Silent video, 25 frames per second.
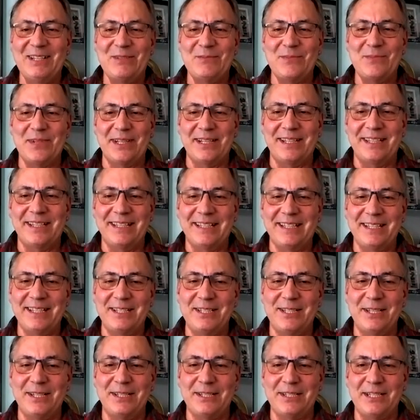but it
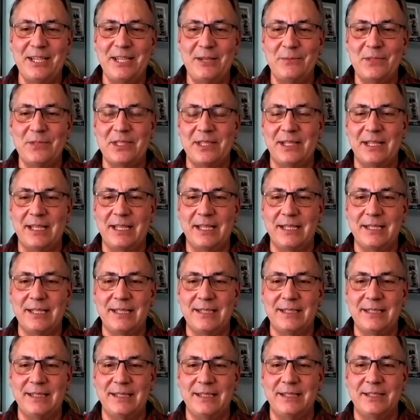just seems like
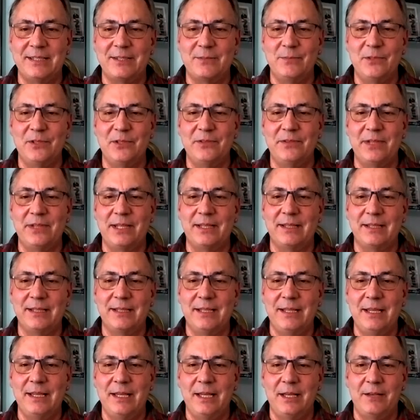it's moving
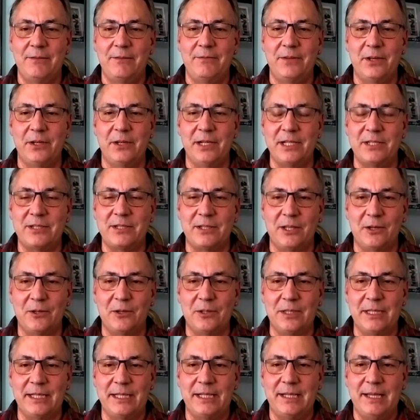very
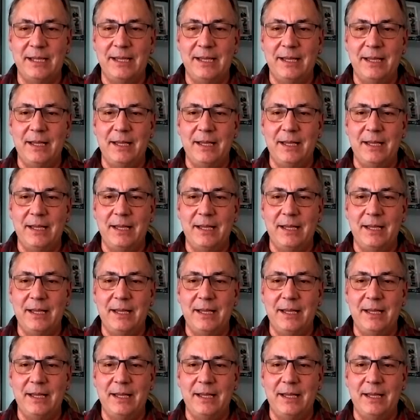slowly.